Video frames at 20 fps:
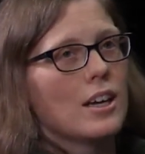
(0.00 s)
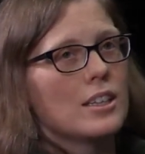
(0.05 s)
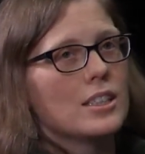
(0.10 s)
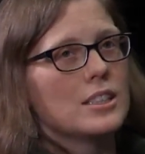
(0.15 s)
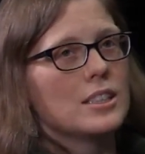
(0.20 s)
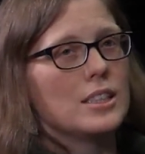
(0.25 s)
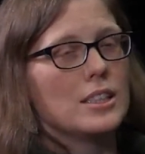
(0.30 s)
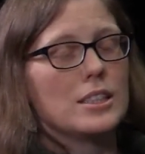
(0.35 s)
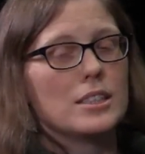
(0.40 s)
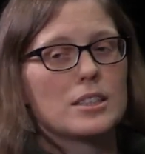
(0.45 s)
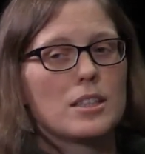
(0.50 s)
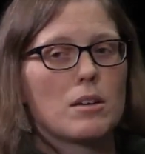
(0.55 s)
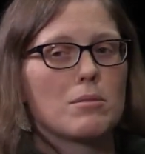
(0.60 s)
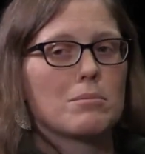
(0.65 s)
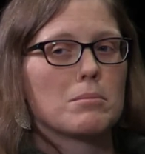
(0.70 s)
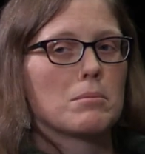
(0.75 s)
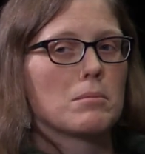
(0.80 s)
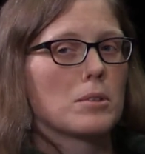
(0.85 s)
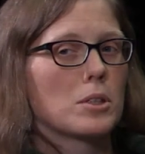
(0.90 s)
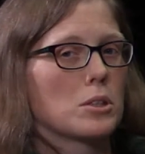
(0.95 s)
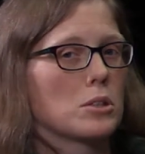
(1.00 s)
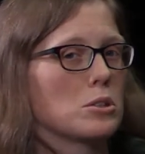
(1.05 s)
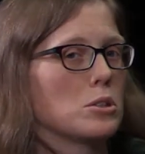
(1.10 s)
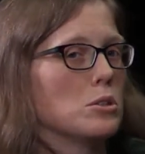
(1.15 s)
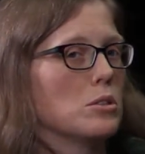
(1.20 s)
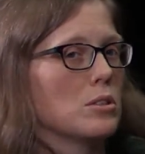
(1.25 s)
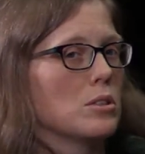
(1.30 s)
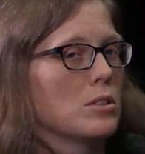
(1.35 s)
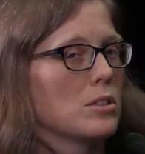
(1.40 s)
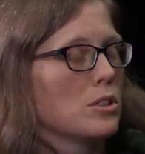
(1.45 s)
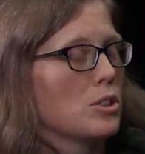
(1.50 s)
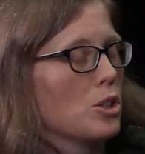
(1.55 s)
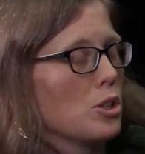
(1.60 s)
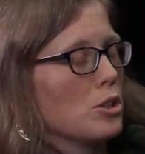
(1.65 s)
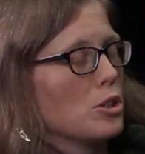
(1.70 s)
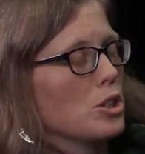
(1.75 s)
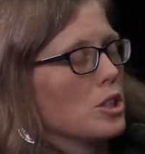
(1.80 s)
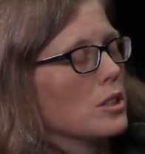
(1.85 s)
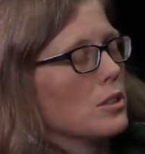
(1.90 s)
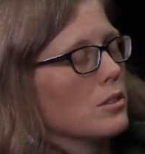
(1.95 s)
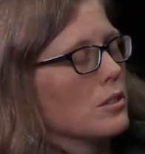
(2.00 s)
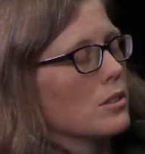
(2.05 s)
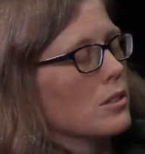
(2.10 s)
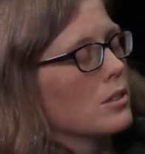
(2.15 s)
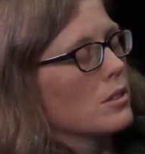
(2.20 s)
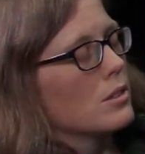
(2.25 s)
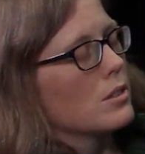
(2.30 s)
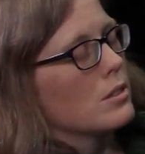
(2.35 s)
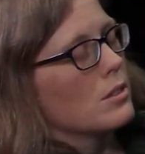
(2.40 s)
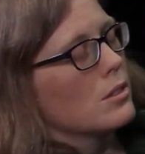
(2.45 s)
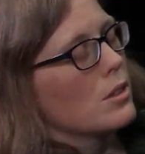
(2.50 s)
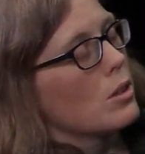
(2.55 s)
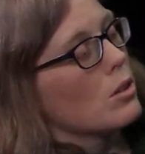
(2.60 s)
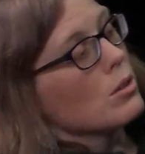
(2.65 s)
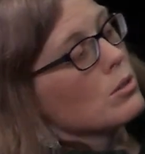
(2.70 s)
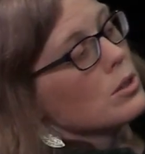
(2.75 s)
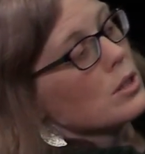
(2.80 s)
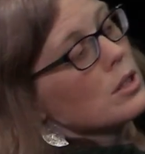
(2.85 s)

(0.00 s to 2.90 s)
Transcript: see some churches closing